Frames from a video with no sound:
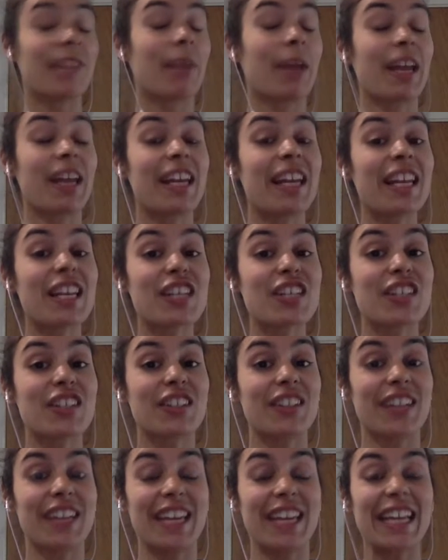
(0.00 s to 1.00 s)
my
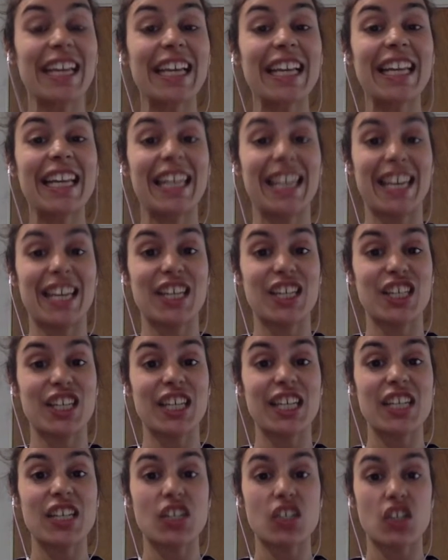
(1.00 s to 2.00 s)
initial inclination
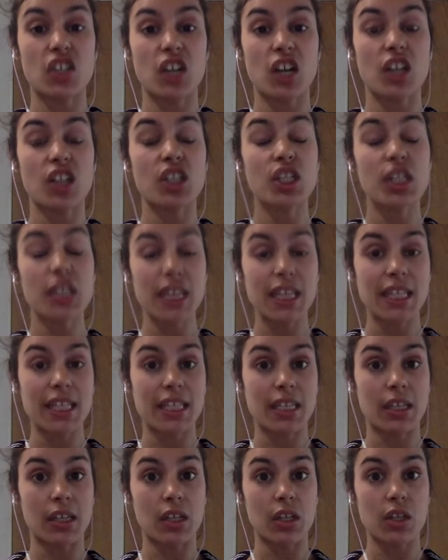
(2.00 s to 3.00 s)
is to charge
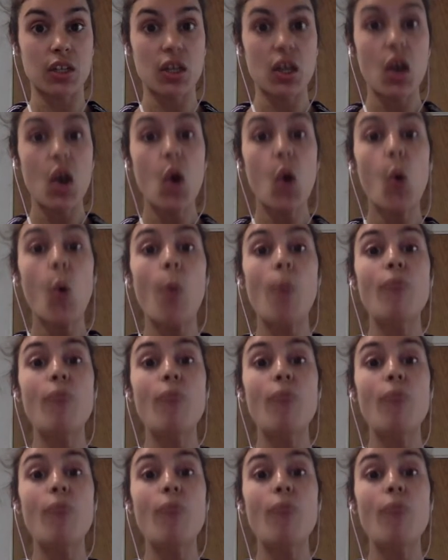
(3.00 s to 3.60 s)
$60 or